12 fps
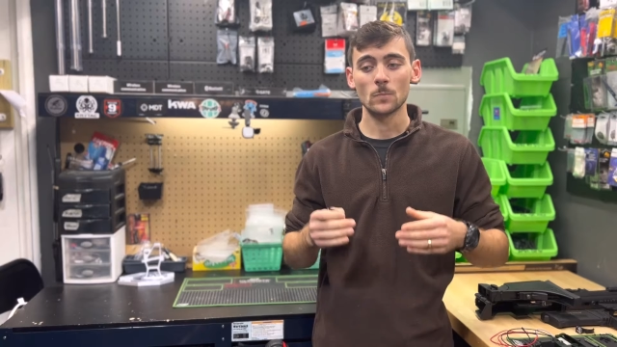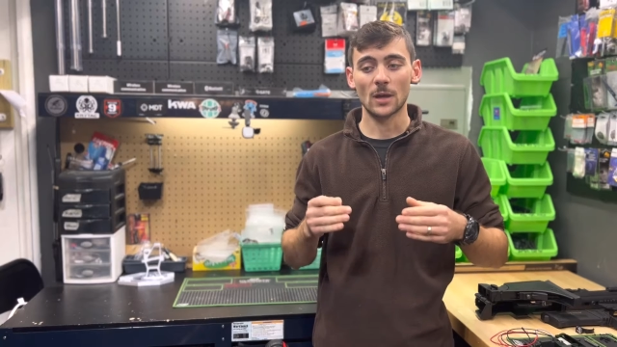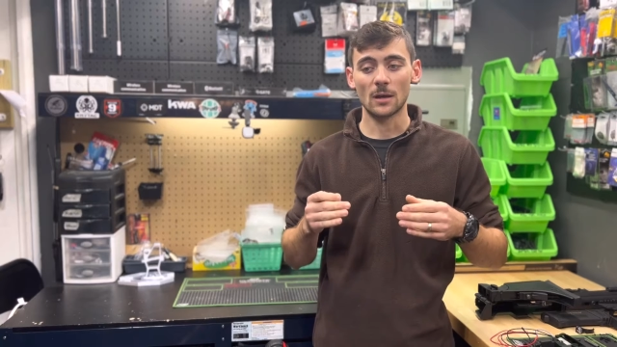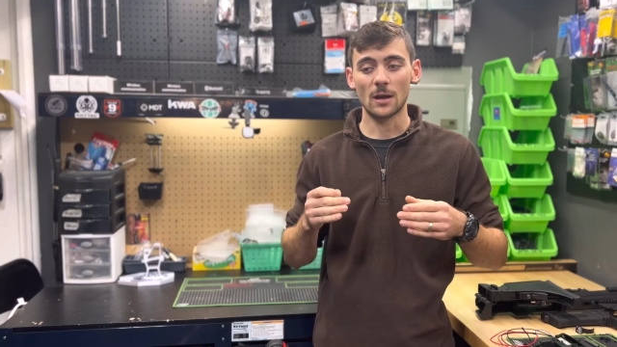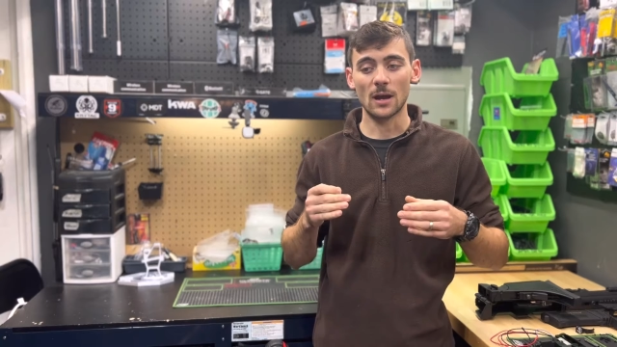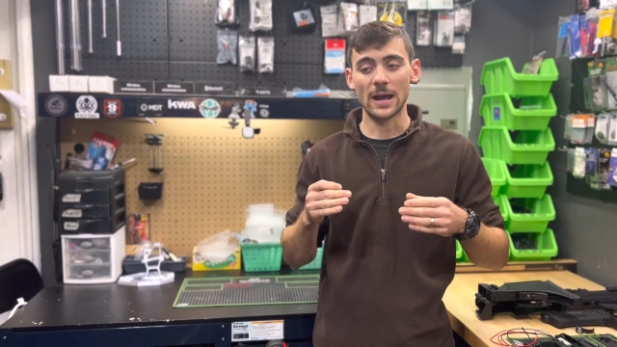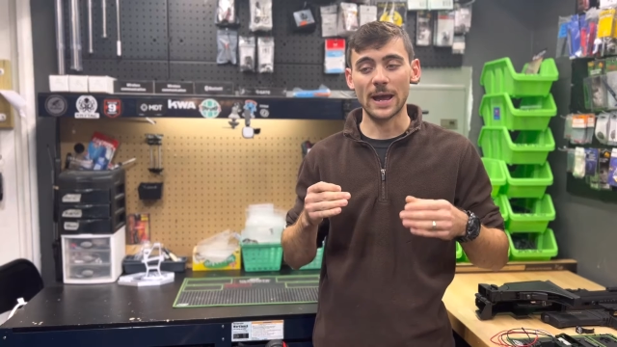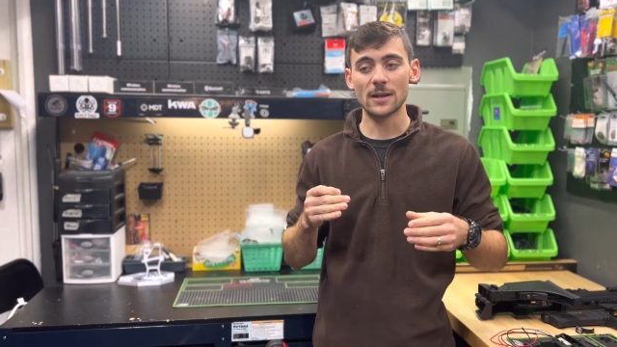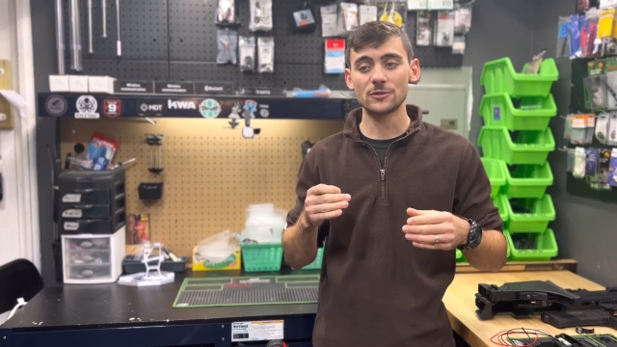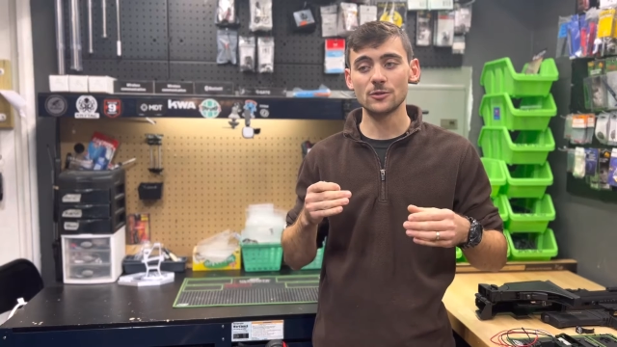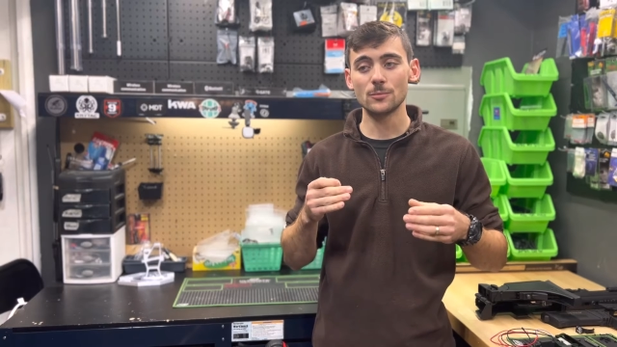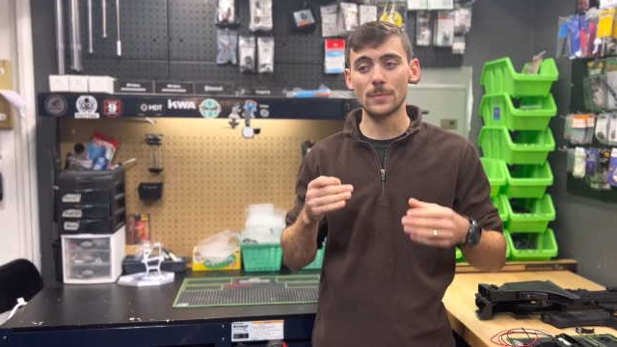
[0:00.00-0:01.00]
I had
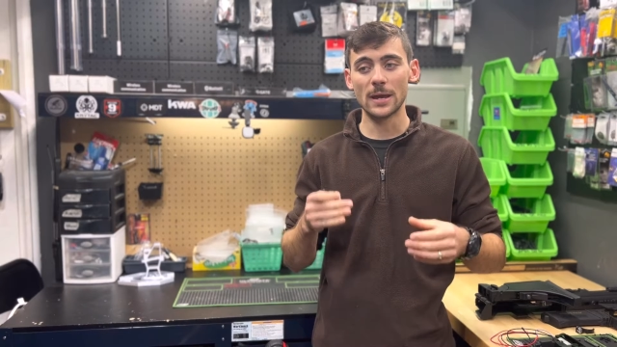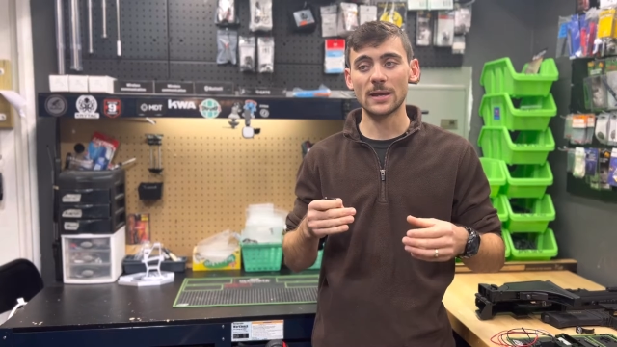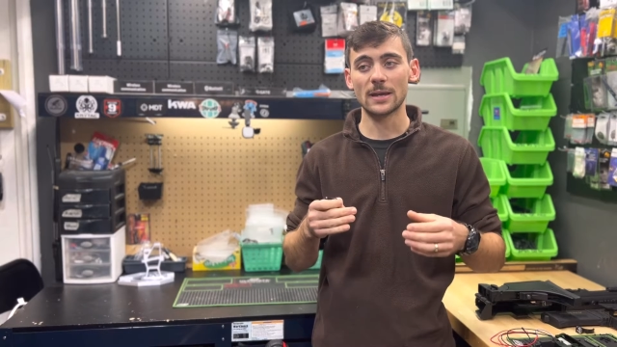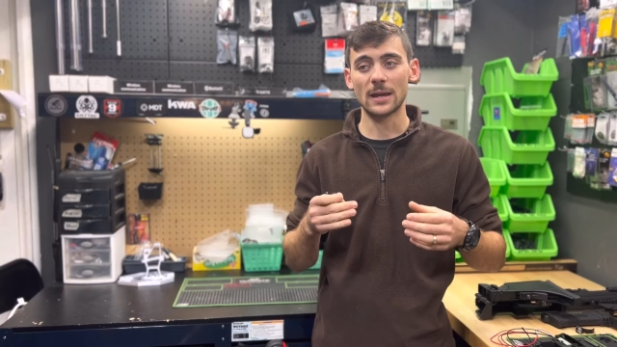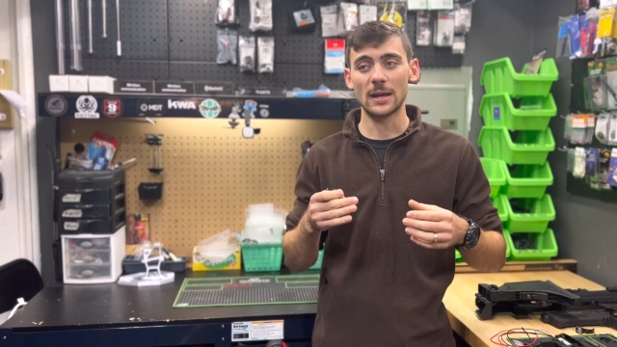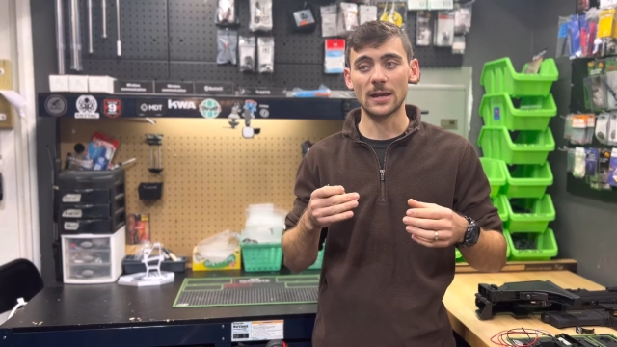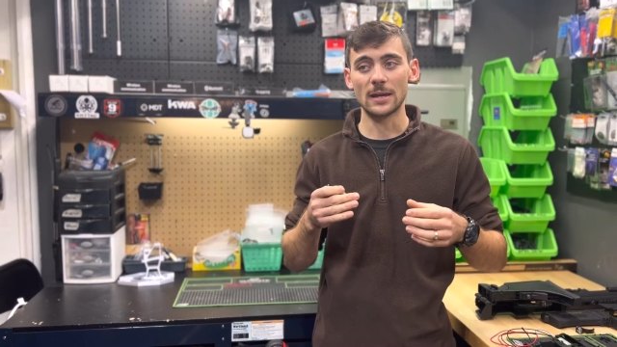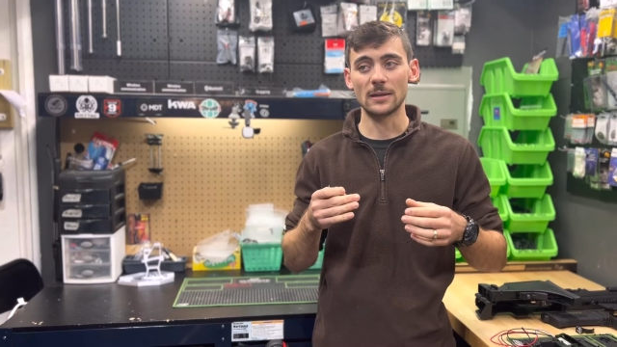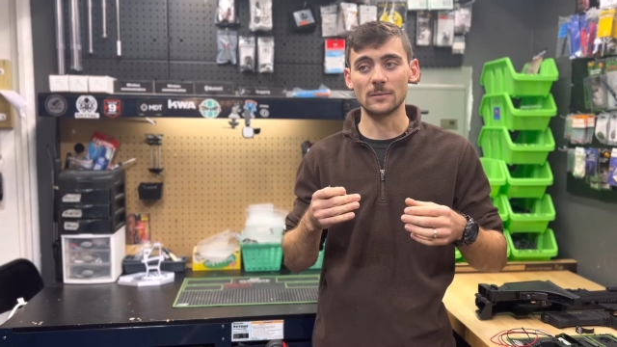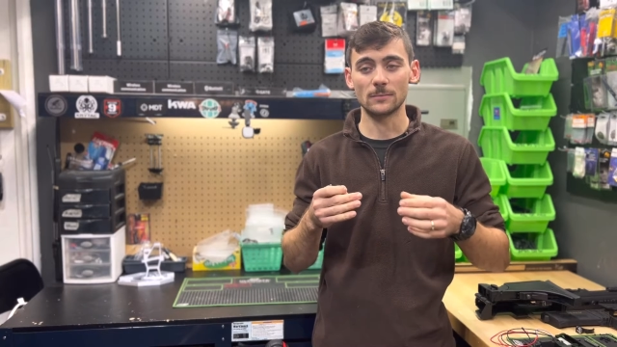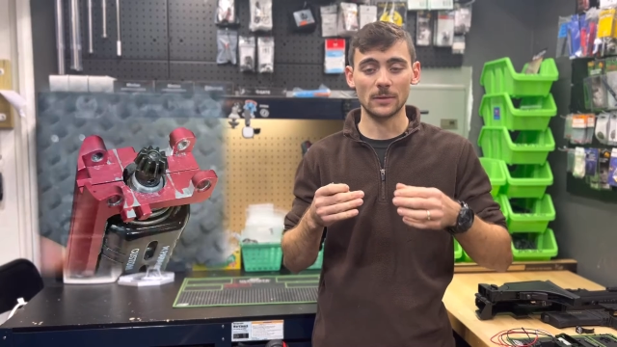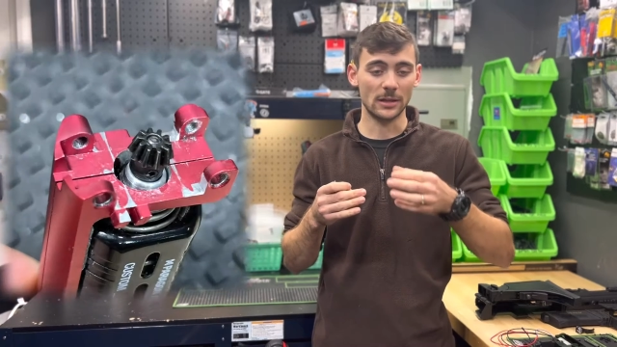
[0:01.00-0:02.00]
to make
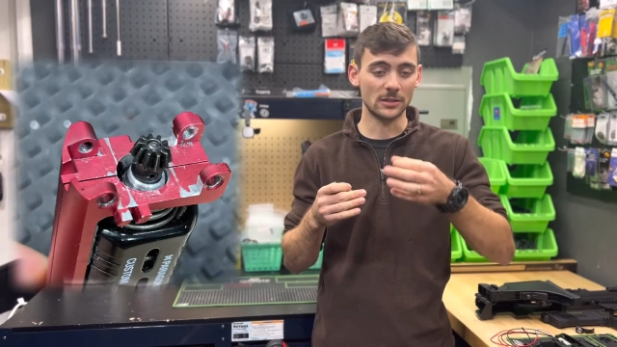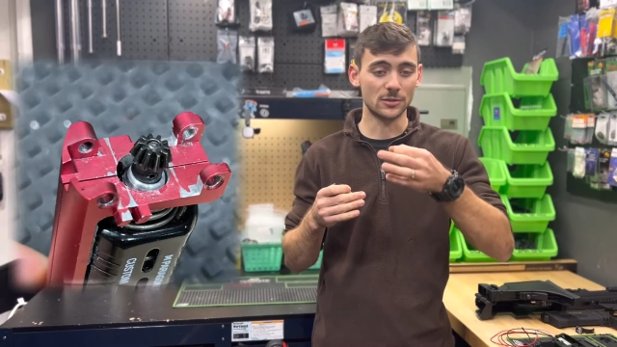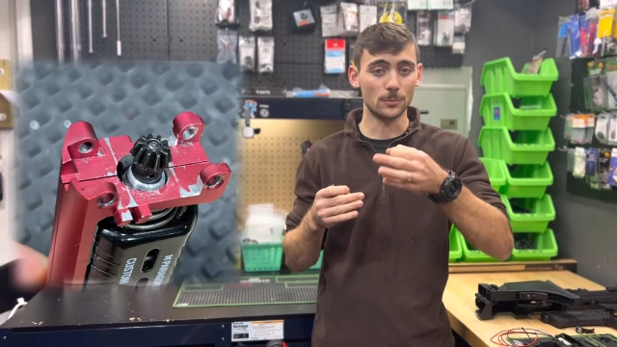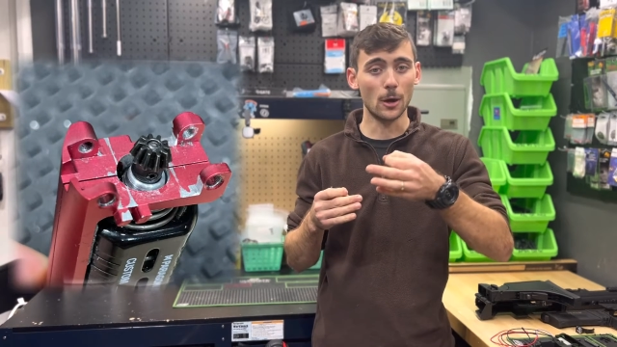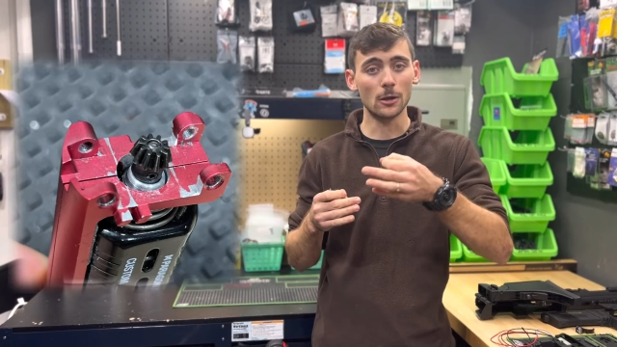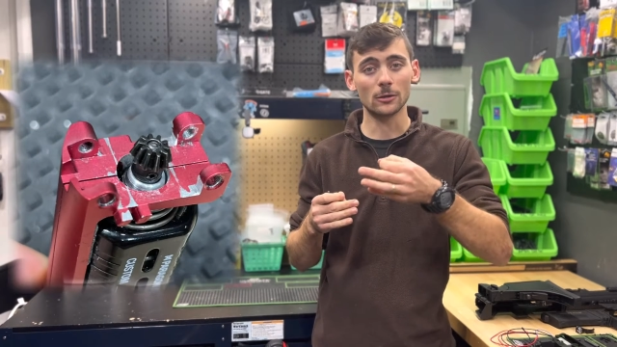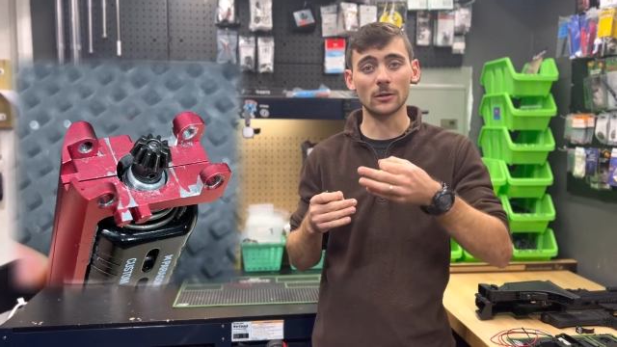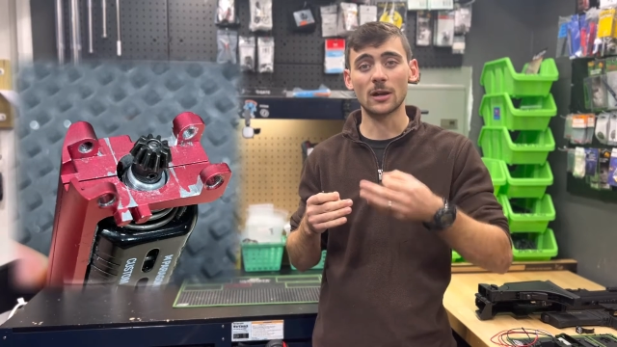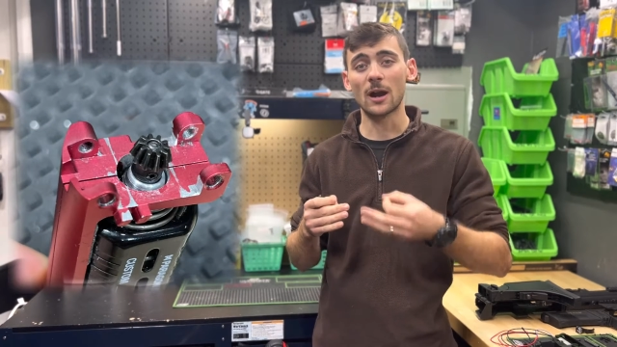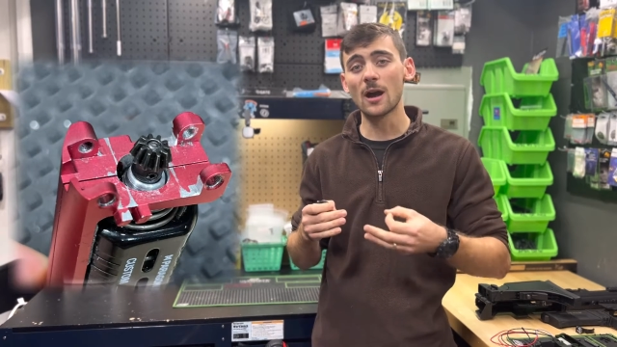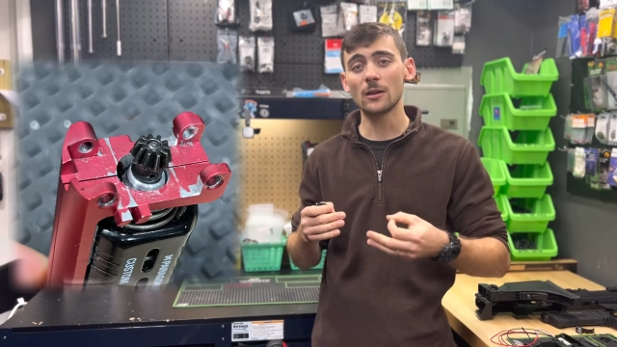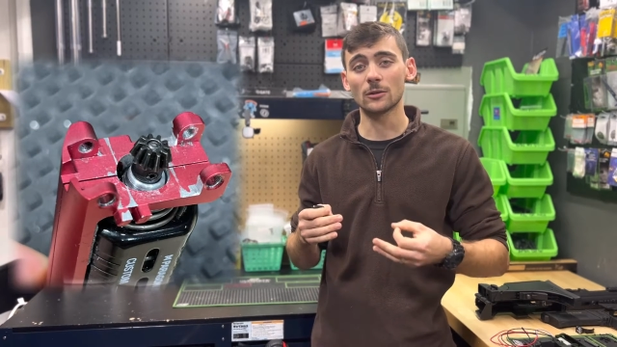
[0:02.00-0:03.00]
a smaller
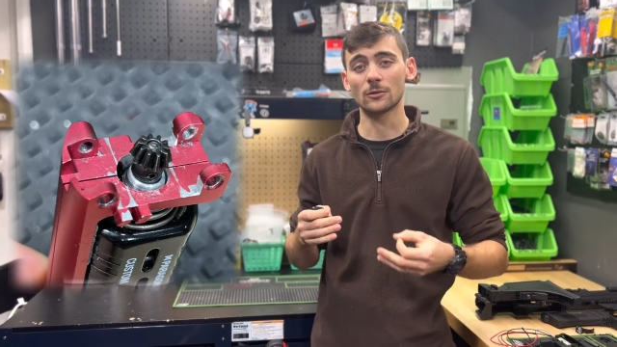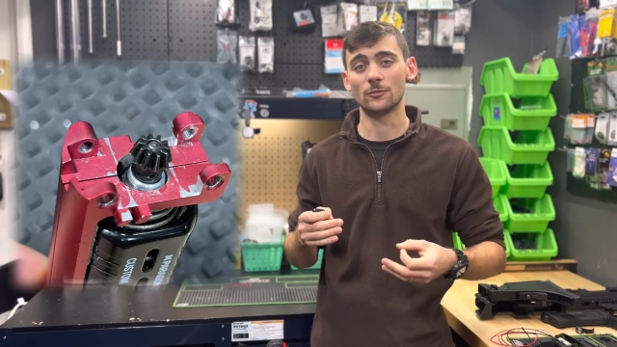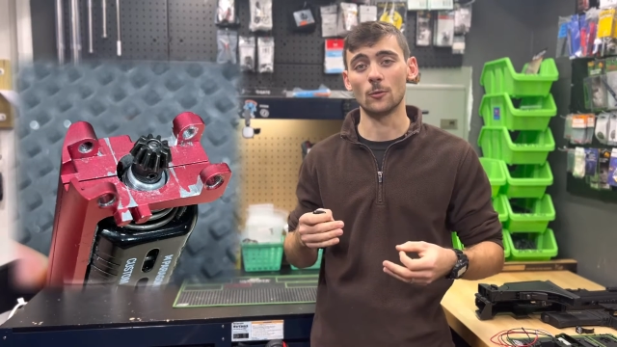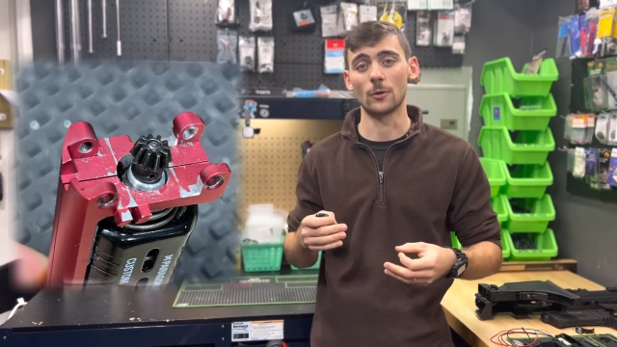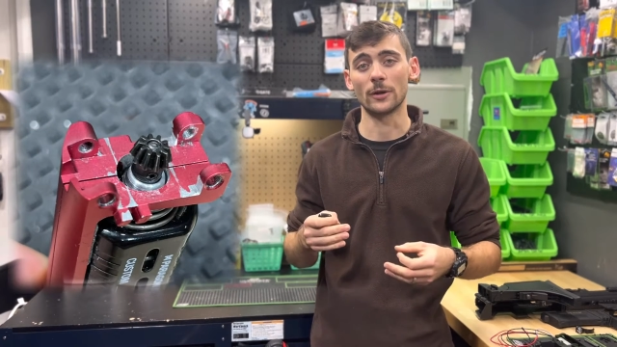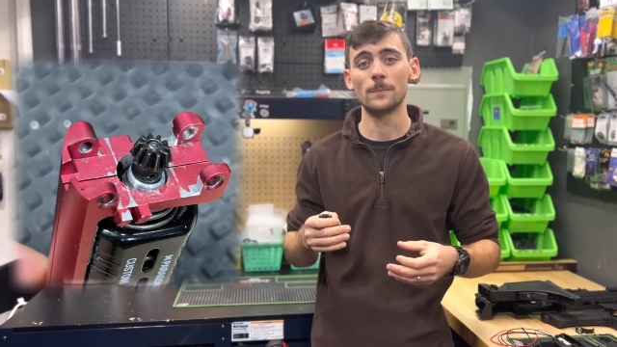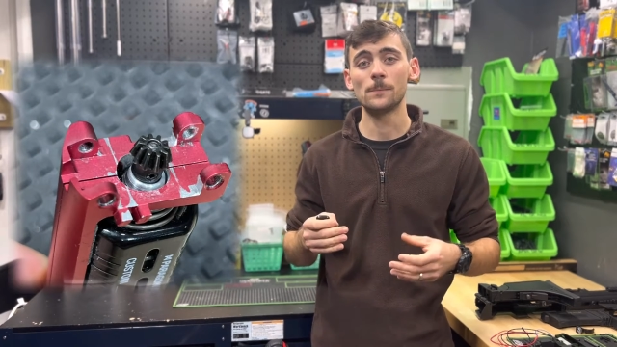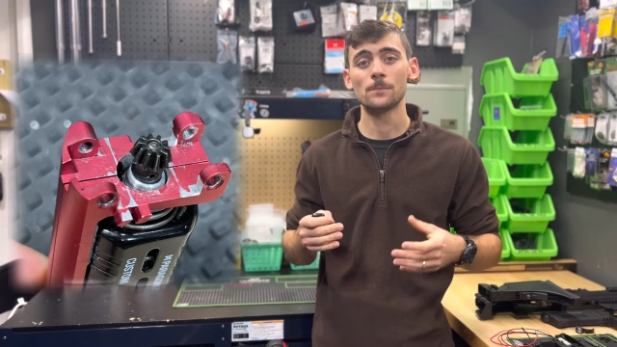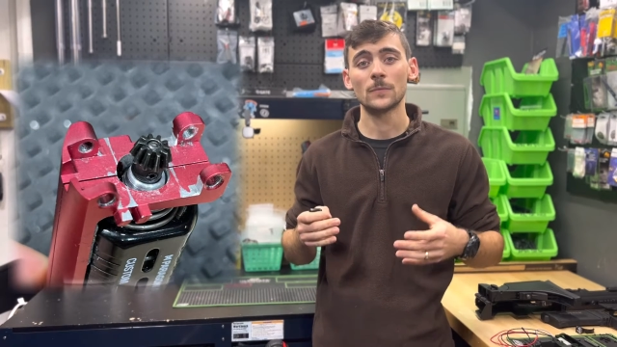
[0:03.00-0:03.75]
collar for it